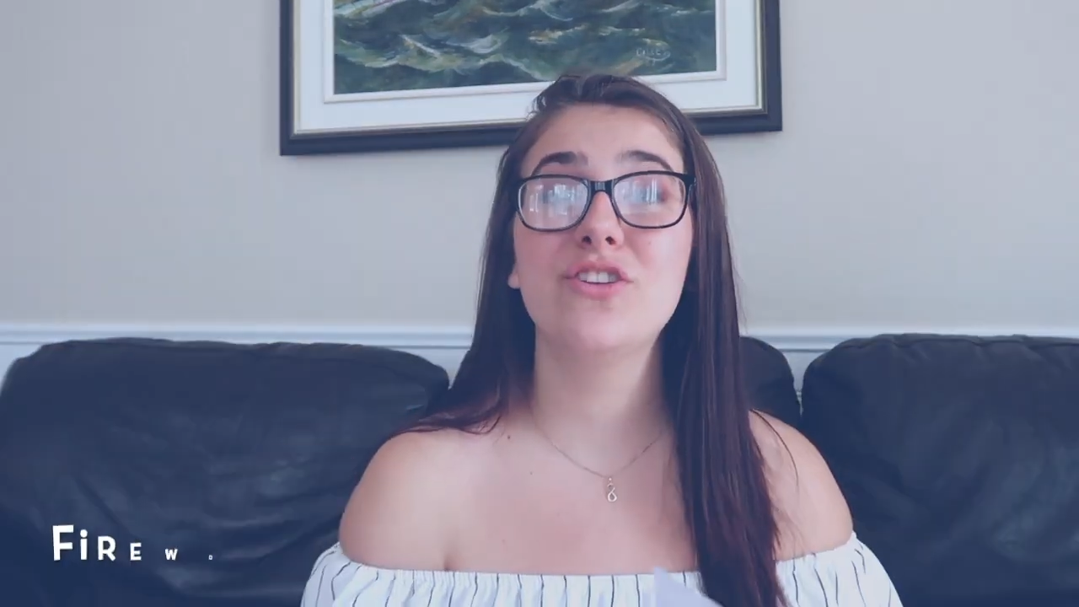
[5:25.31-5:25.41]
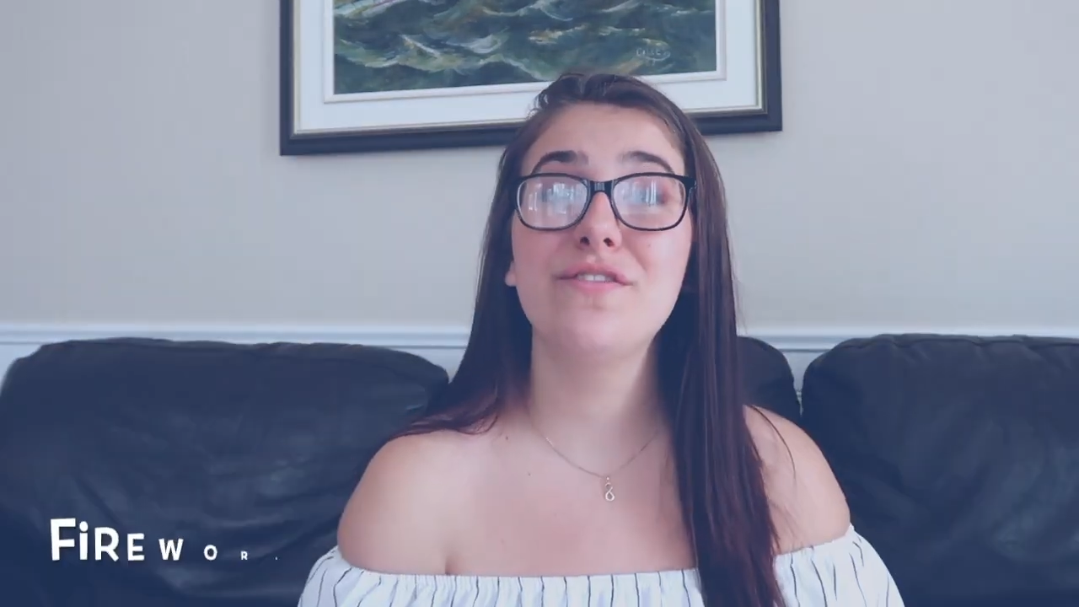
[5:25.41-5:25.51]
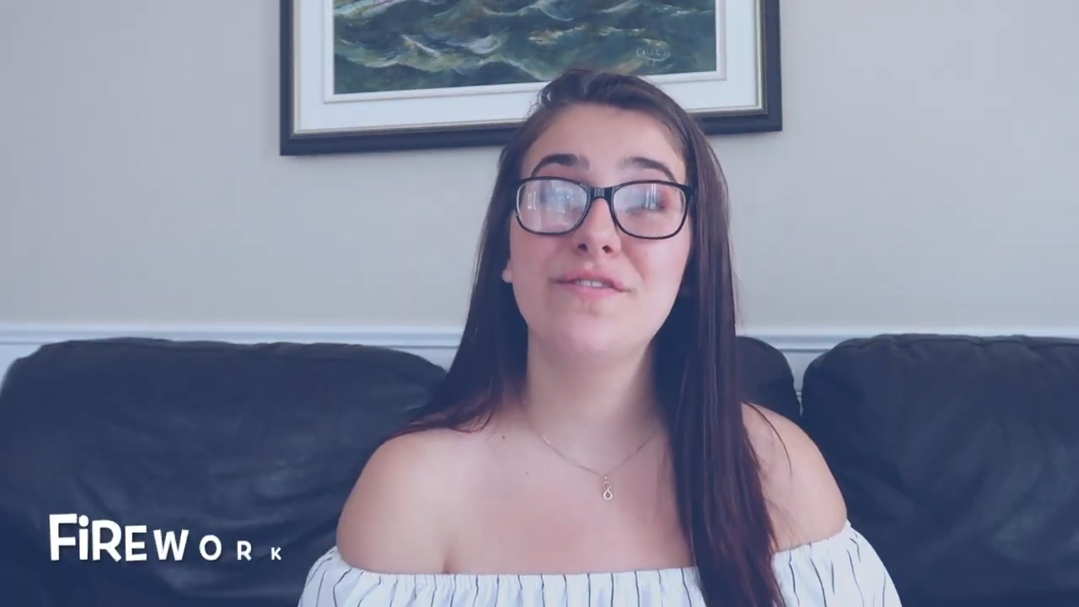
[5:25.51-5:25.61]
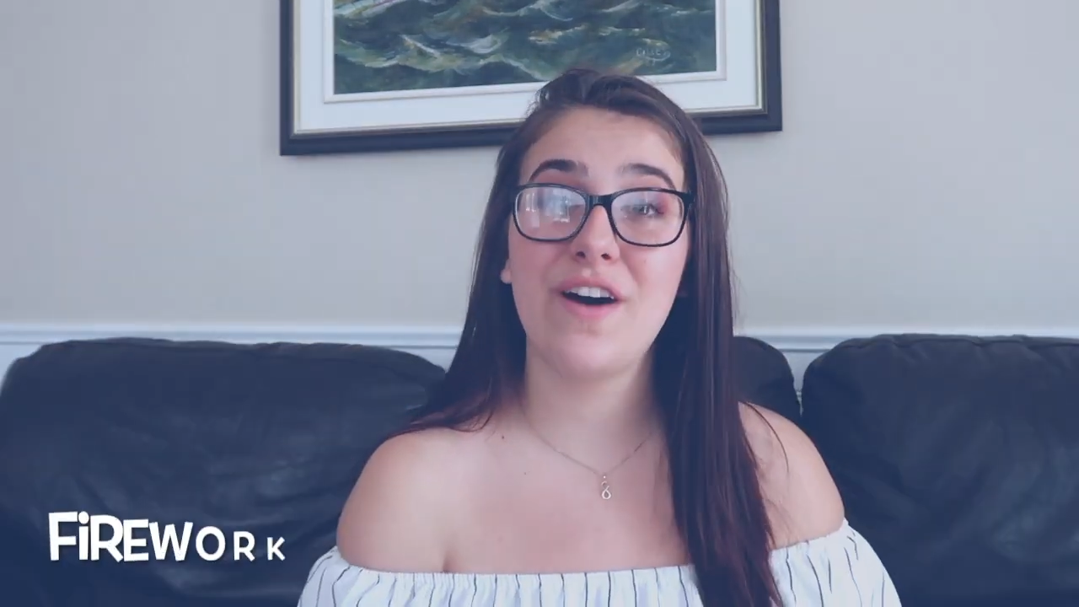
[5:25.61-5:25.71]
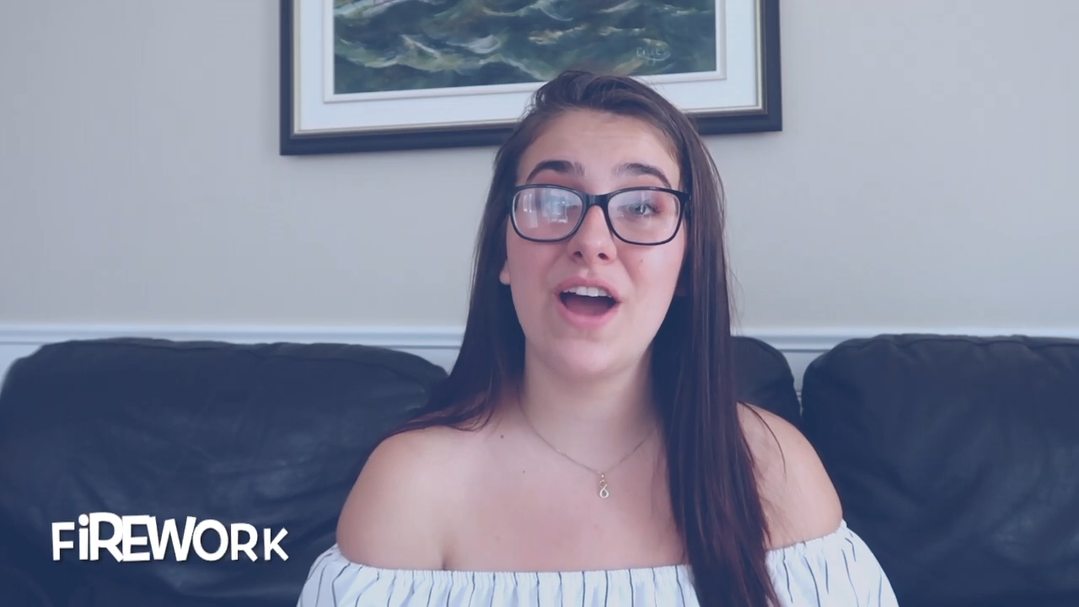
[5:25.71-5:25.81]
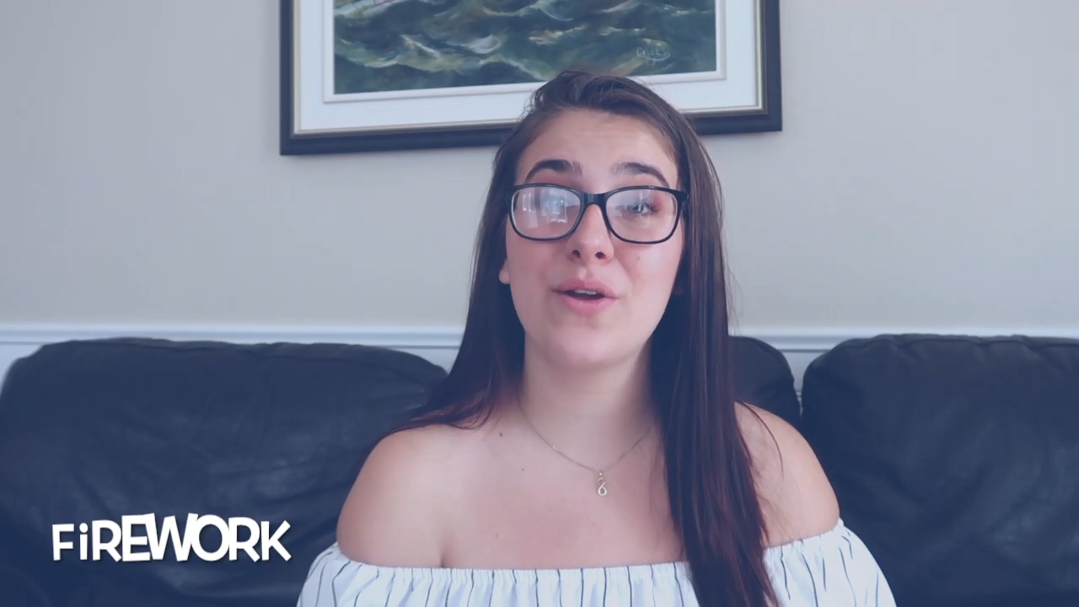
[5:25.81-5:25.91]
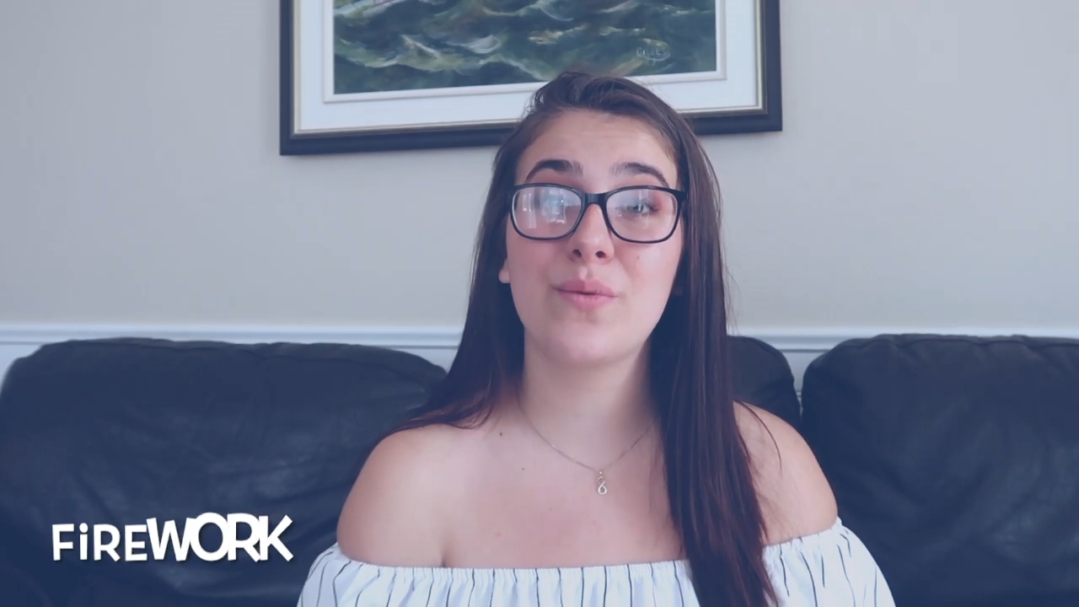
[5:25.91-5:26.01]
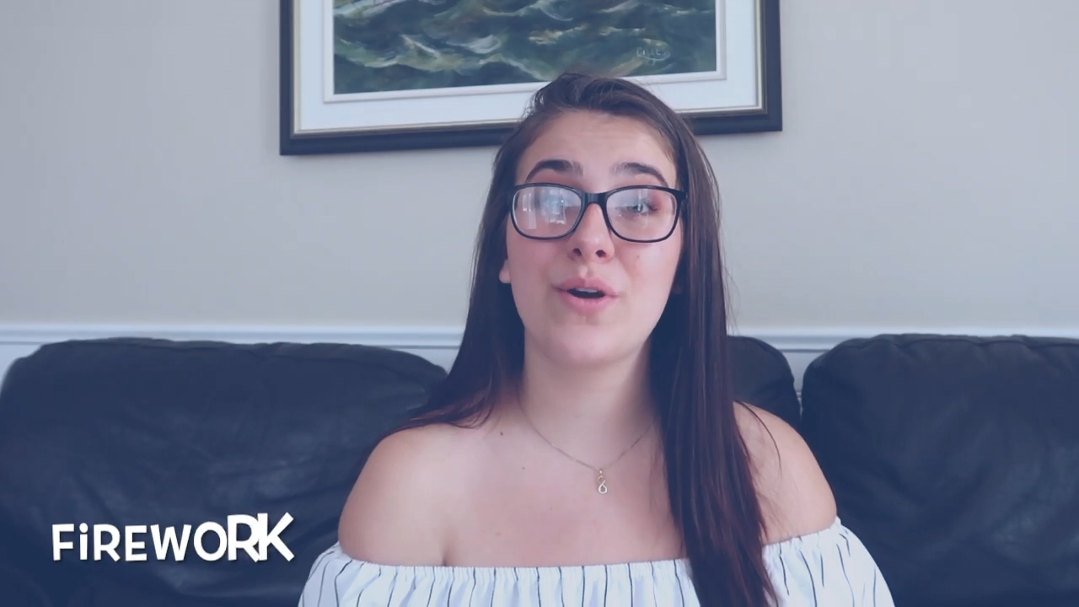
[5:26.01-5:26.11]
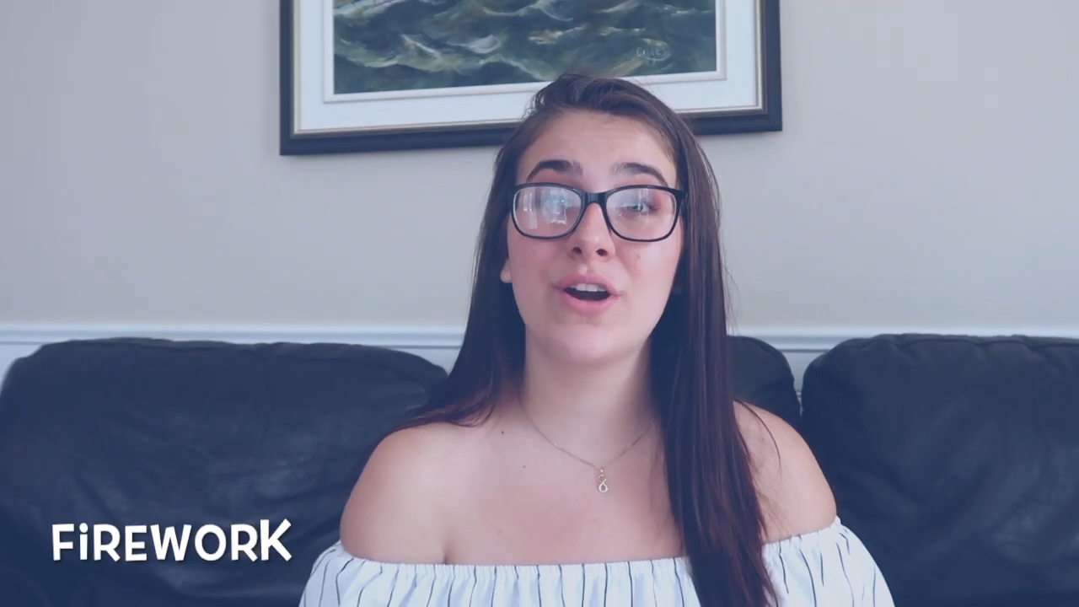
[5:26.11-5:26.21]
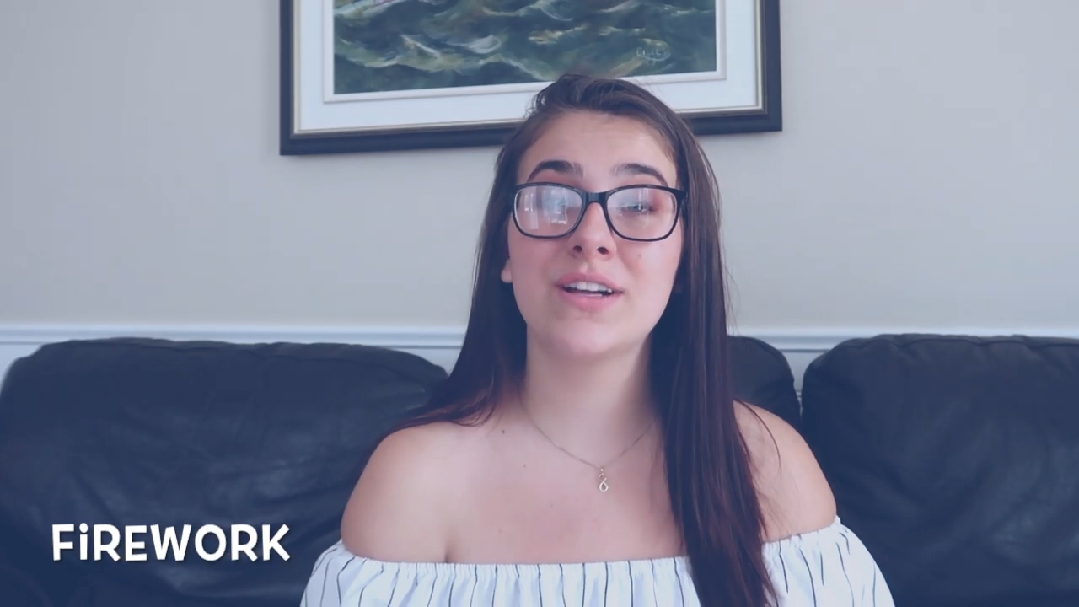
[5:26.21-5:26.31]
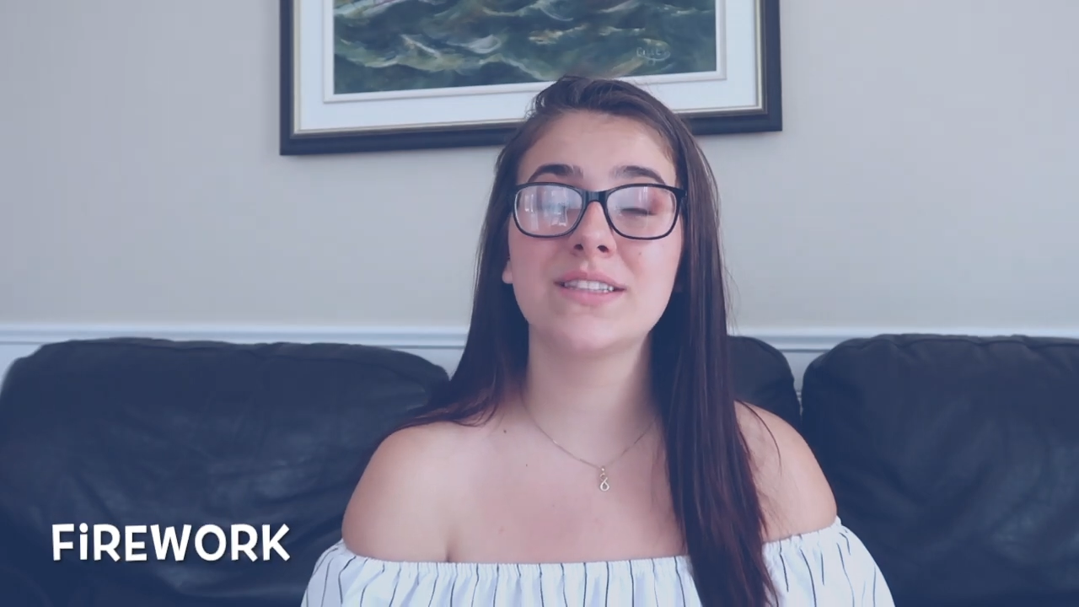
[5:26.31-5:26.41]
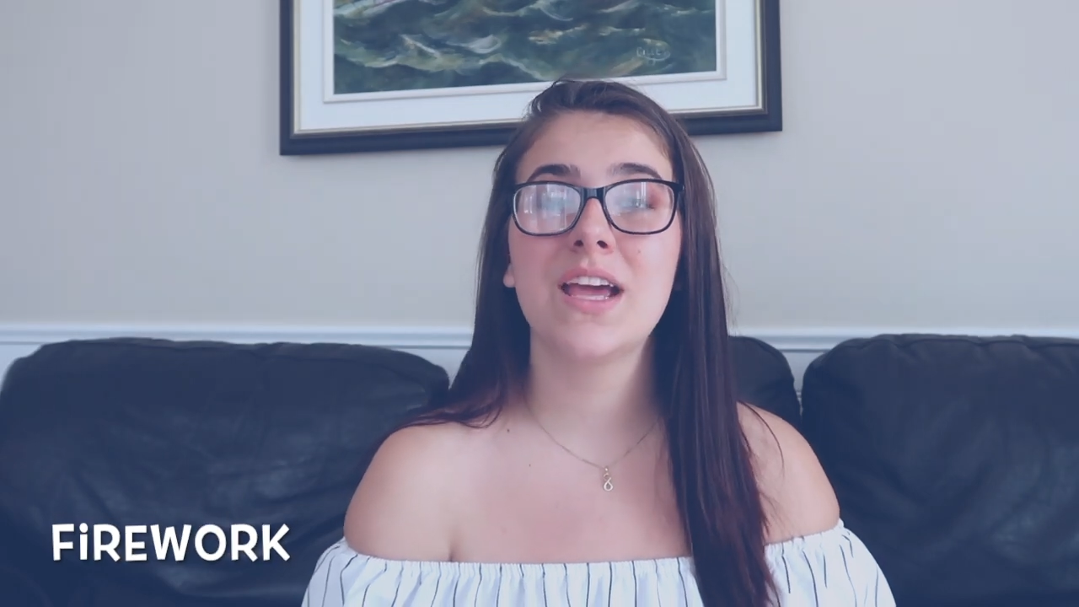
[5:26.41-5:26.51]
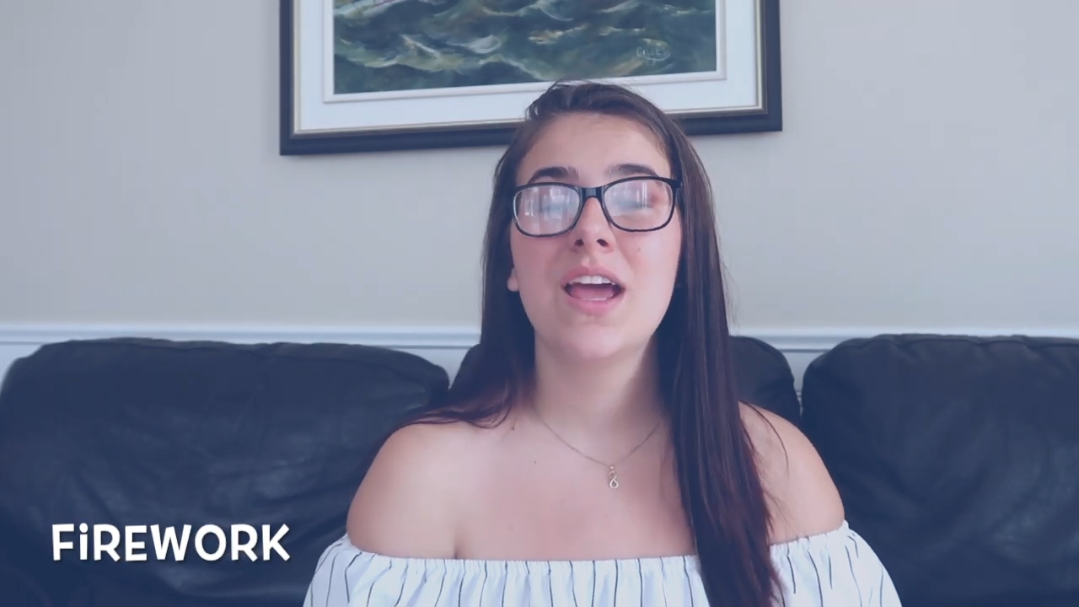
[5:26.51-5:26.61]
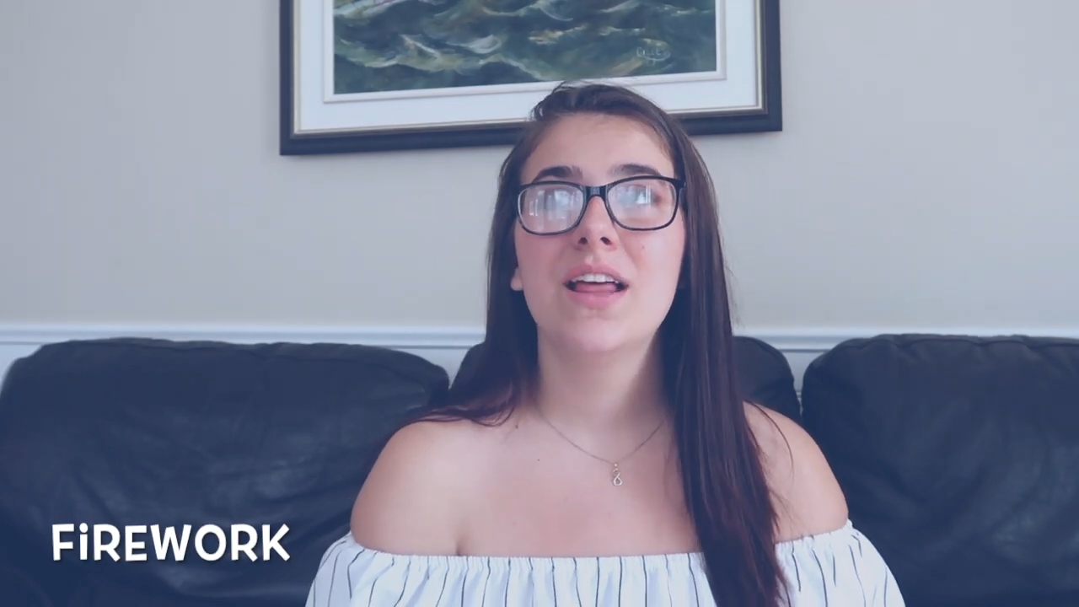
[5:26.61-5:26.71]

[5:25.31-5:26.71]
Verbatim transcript: the fireworks.